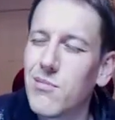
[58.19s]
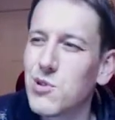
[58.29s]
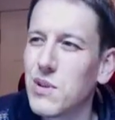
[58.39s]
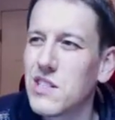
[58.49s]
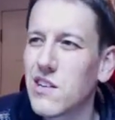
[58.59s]

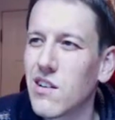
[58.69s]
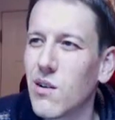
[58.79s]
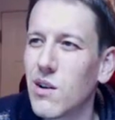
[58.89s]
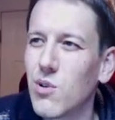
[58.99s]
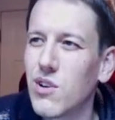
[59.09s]
between 0
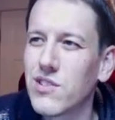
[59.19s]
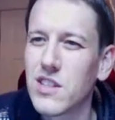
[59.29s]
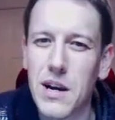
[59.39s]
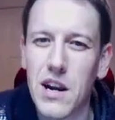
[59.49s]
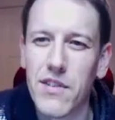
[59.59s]
and 1 to the
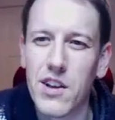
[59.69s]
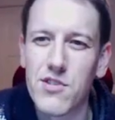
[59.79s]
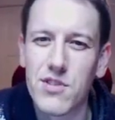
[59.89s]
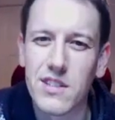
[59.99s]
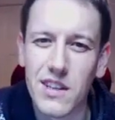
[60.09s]
power of
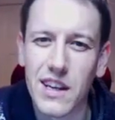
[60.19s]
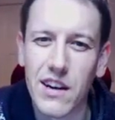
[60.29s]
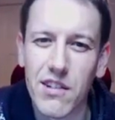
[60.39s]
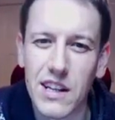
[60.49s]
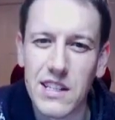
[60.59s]
100 is going to
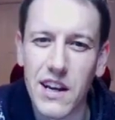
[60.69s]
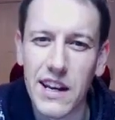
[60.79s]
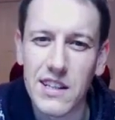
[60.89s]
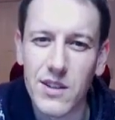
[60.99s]
get really tiny,